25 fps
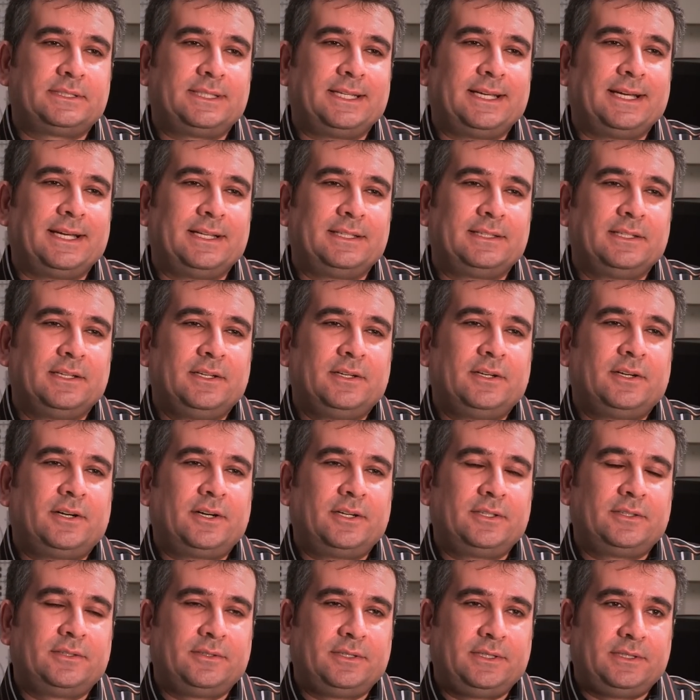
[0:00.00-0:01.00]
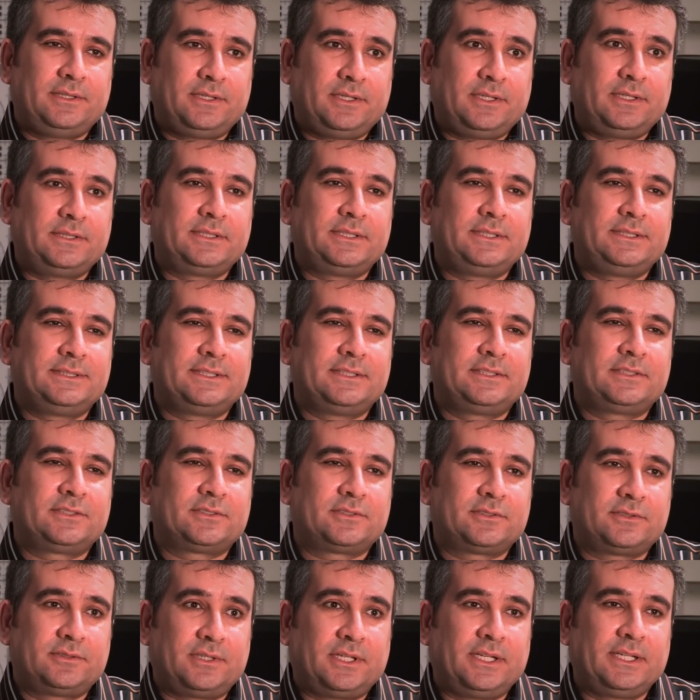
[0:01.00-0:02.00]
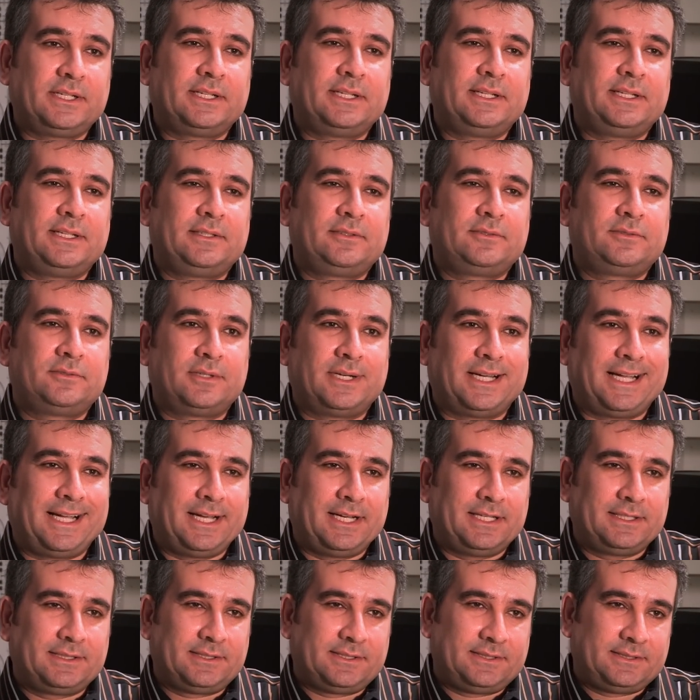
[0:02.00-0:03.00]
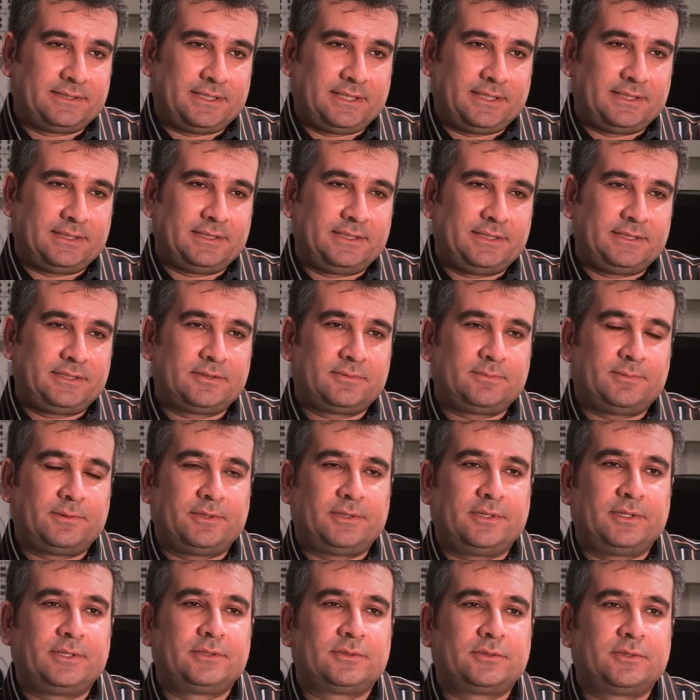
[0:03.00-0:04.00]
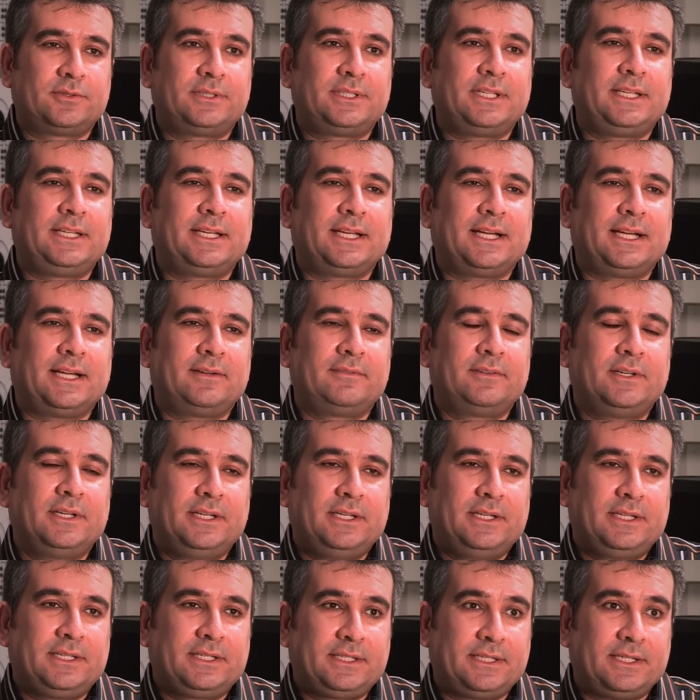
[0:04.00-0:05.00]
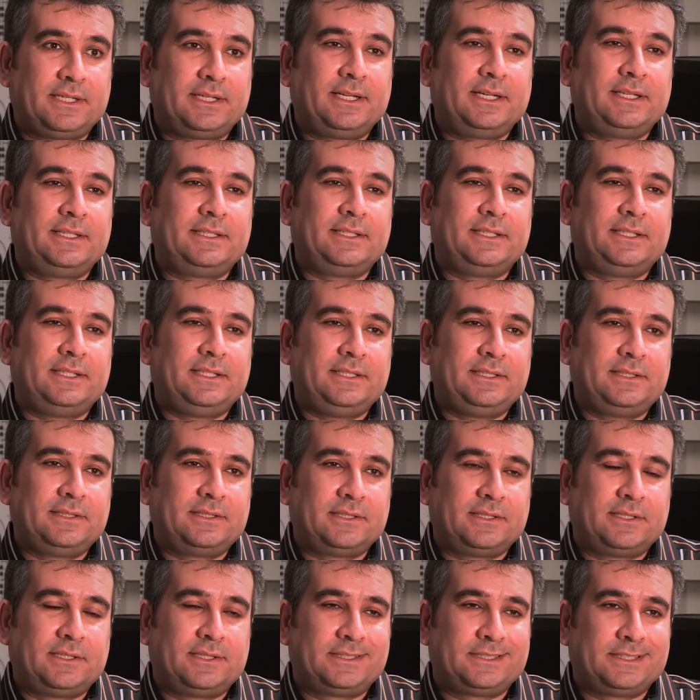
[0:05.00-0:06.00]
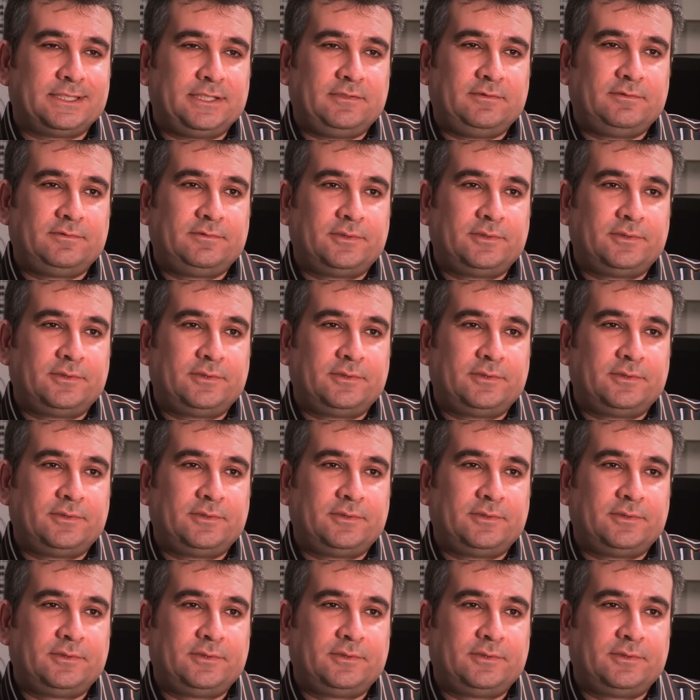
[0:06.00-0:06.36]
that auto industries are struggling to address at this point. So they have great interest in